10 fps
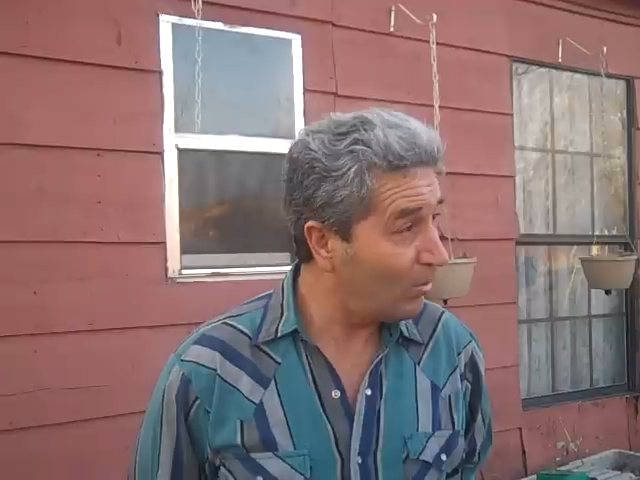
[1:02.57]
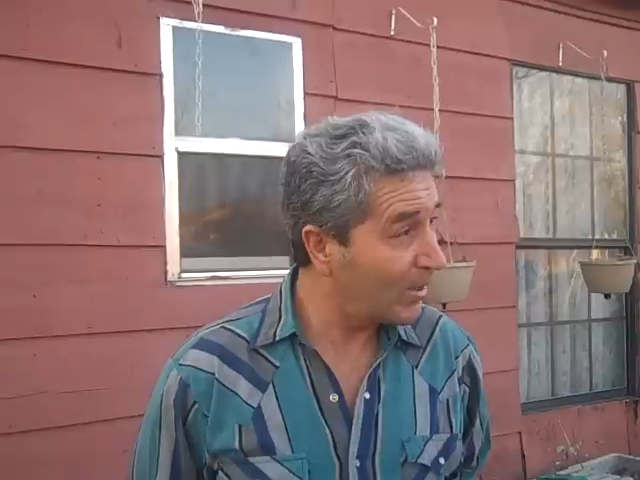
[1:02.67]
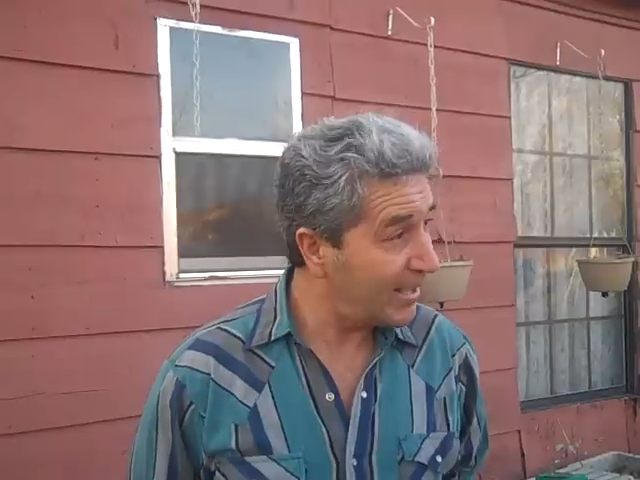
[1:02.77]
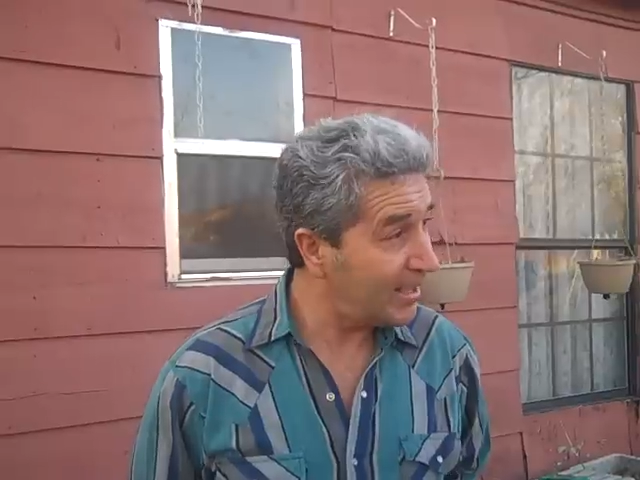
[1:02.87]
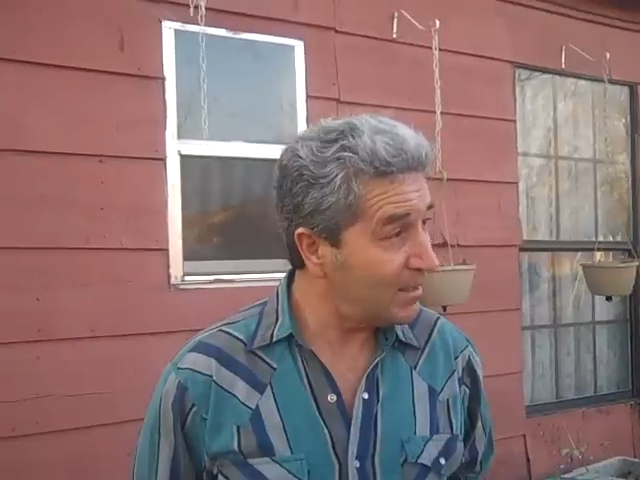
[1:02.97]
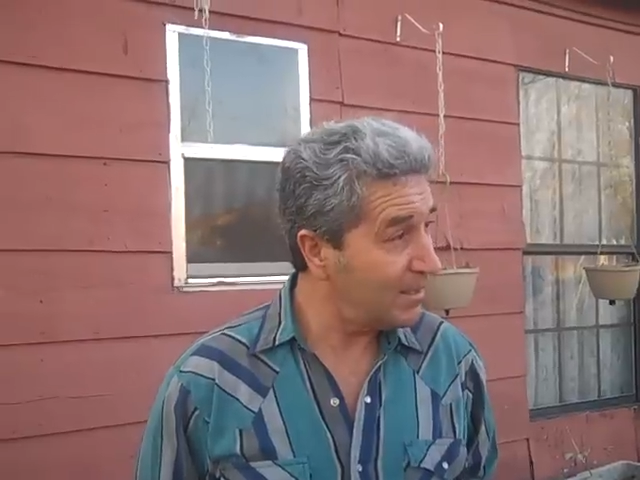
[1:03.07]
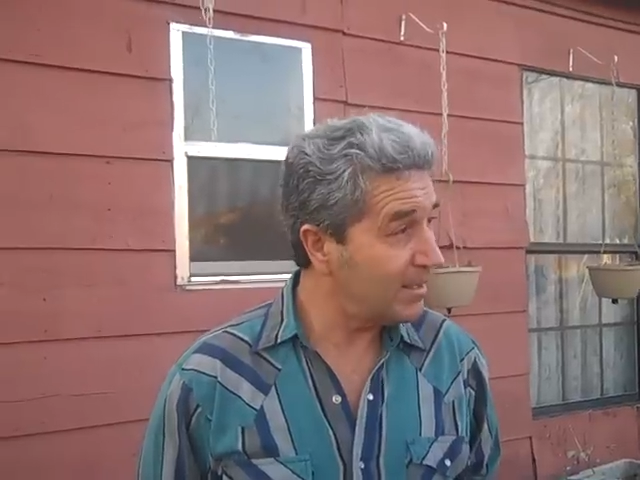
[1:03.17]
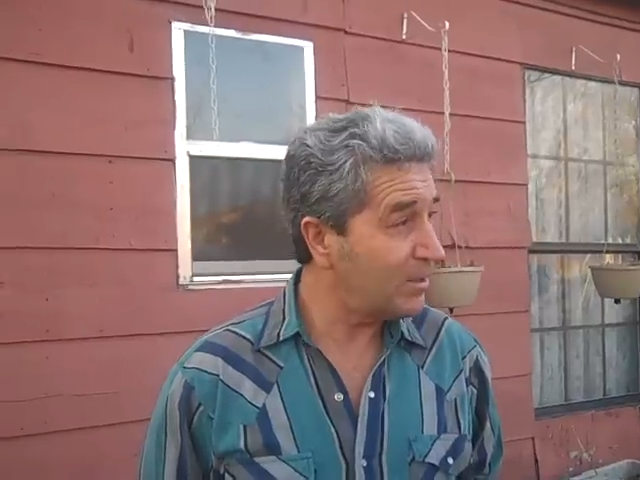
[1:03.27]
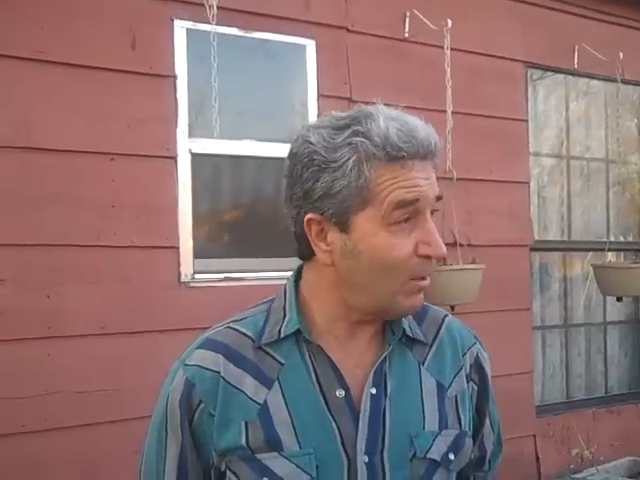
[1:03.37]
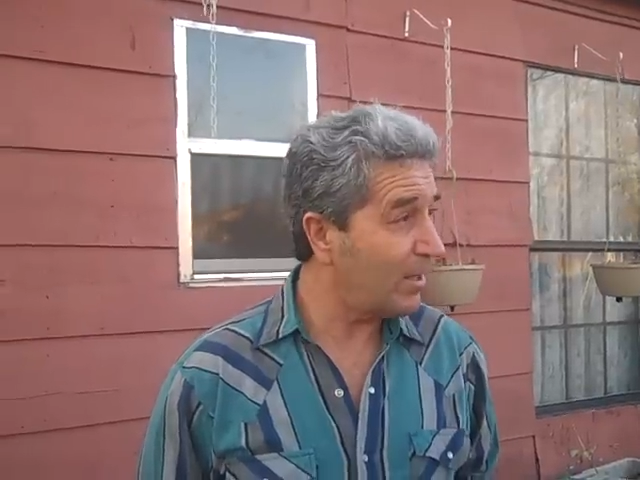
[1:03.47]
her home again,
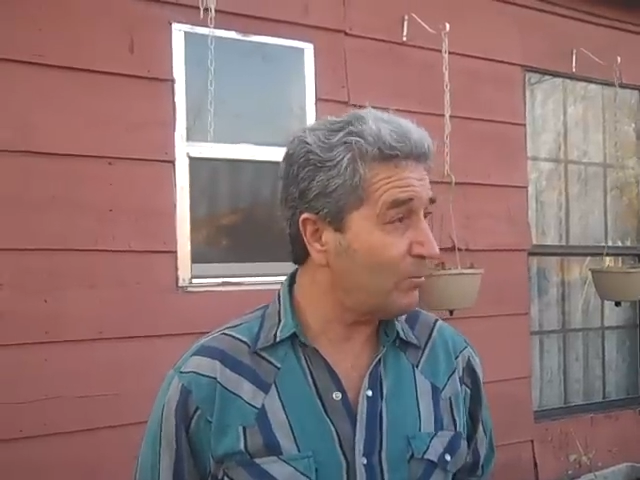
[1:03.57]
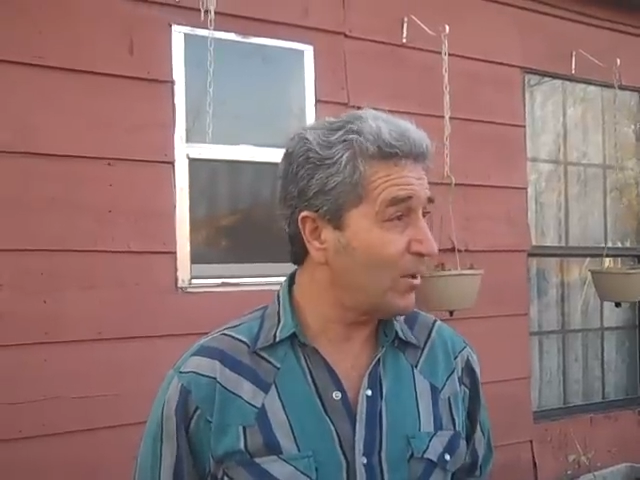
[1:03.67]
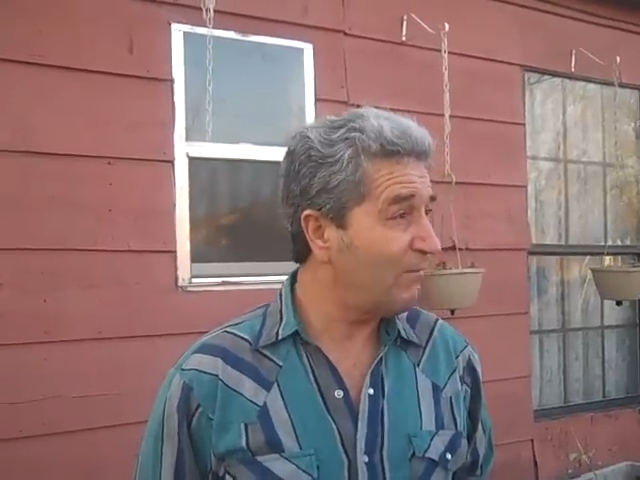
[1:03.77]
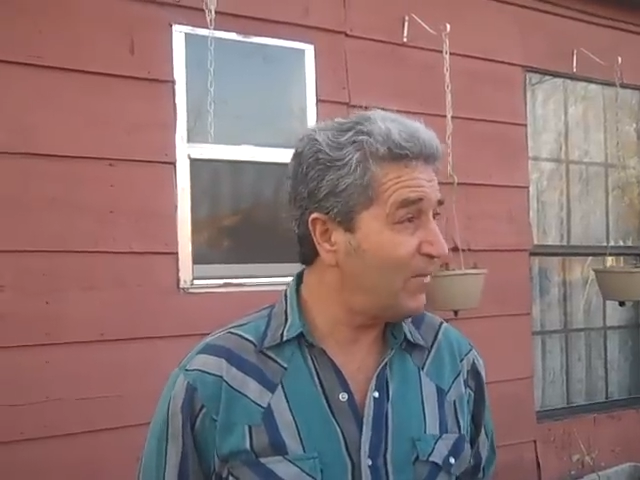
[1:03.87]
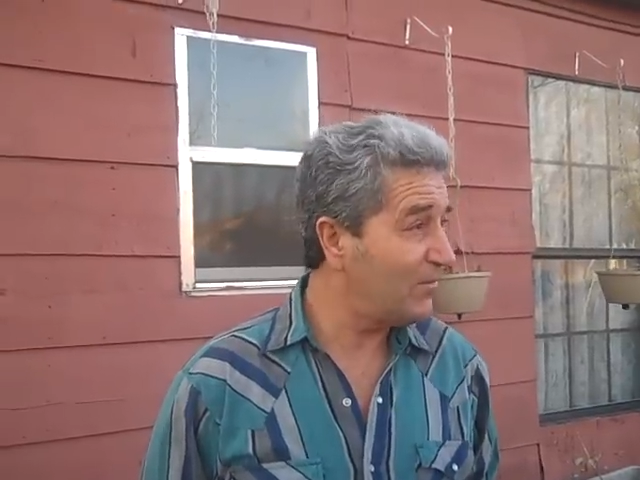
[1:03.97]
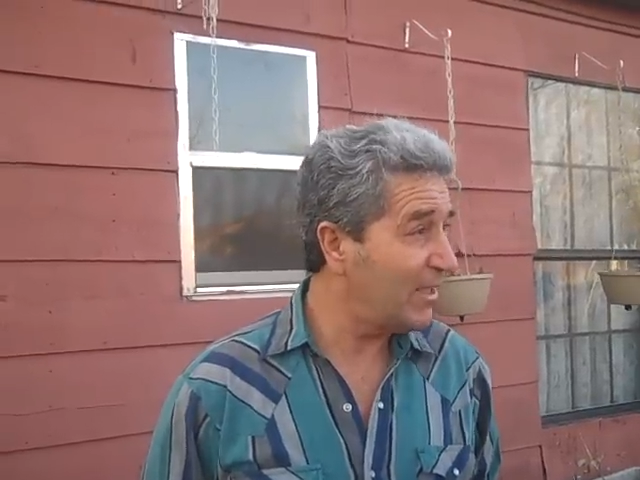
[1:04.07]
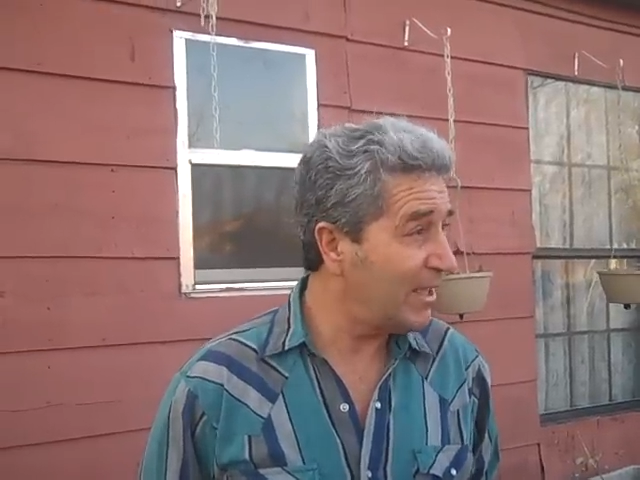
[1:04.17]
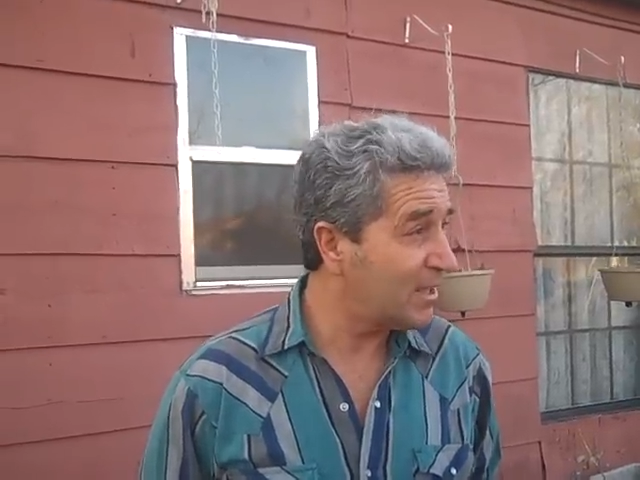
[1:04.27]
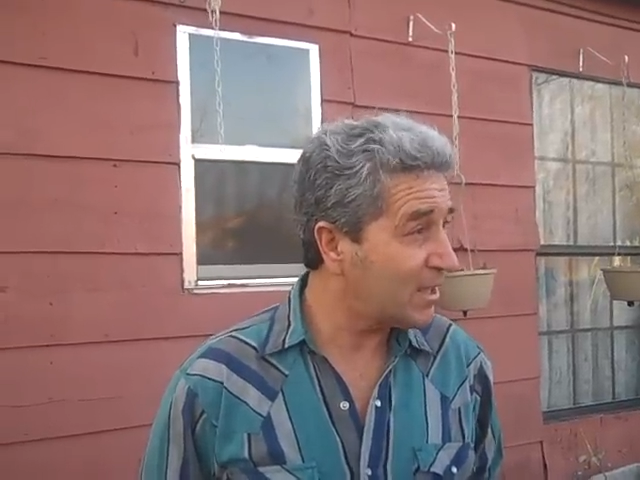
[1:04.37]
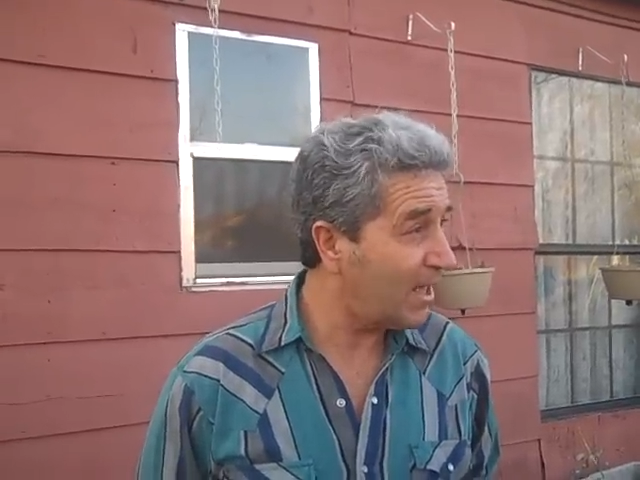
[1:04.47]
and she wound up with a
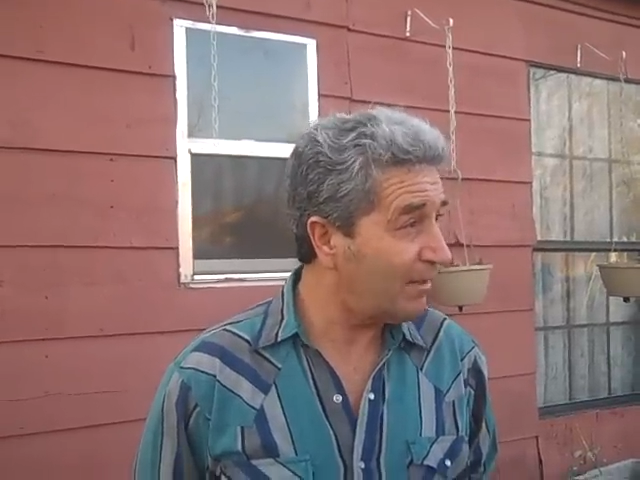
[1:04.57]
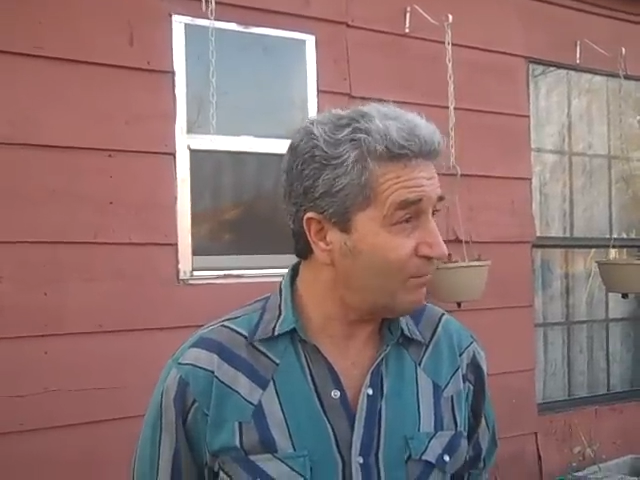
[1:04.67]
fifteen inch cut,